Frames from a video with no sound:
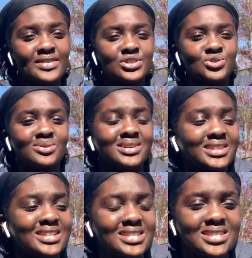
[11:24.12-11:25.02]
enjoyed
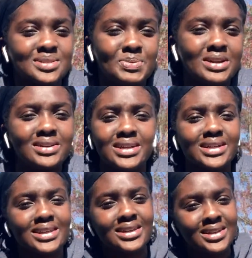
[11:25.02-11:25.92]
this,
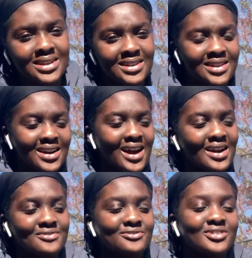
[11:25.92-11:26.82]
period.
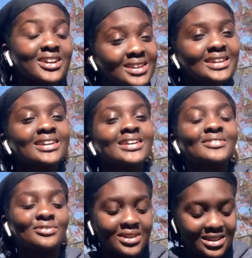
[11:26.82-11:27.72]
I really,
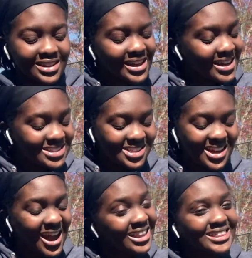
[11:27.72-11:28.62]
re like I said,
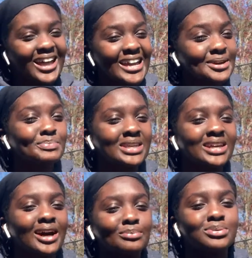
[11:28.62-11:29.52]
I like being
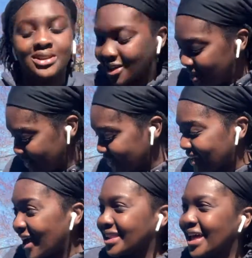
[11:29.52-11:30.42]
unplugged. Like,
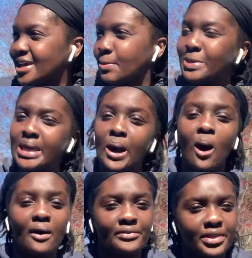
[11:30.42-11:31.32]
I like being
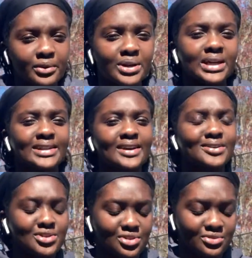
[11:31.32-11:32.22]
off the grid, under the